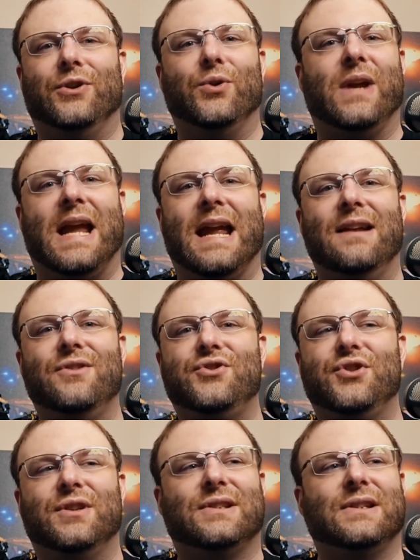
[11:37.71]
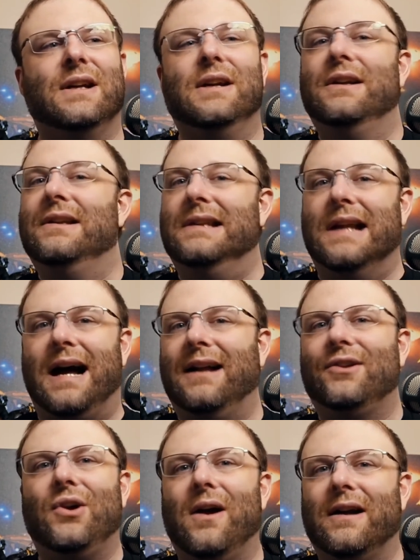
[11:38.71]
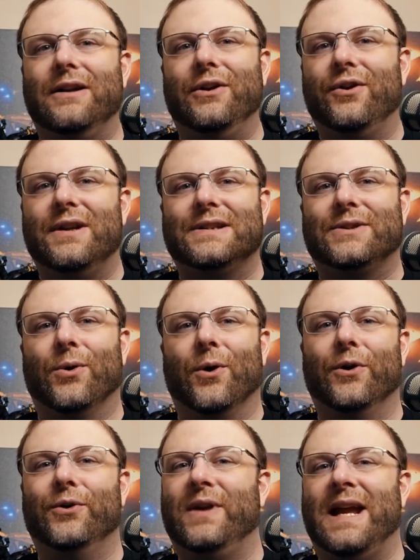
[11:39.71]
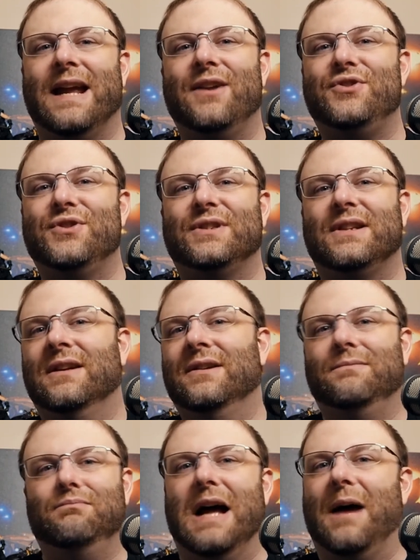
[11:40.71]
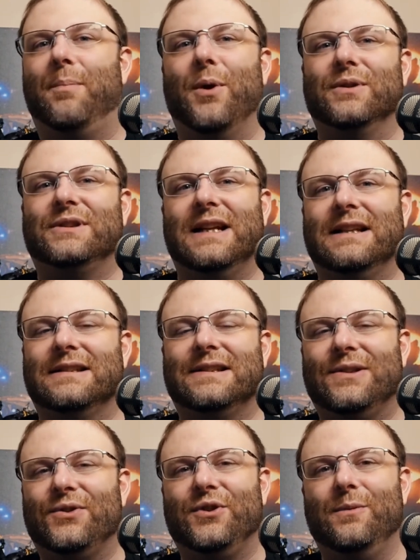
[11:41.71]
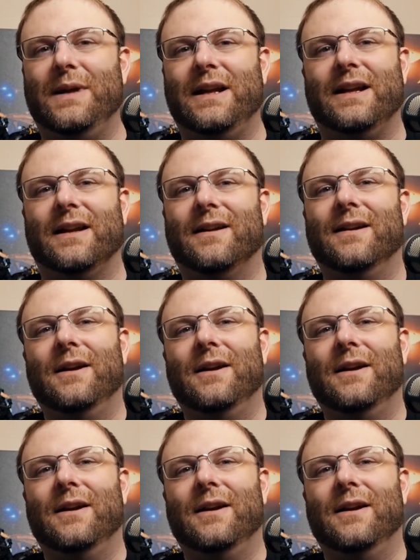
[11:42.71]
You can't just not talk in your Discord. You can't just not post things in social media.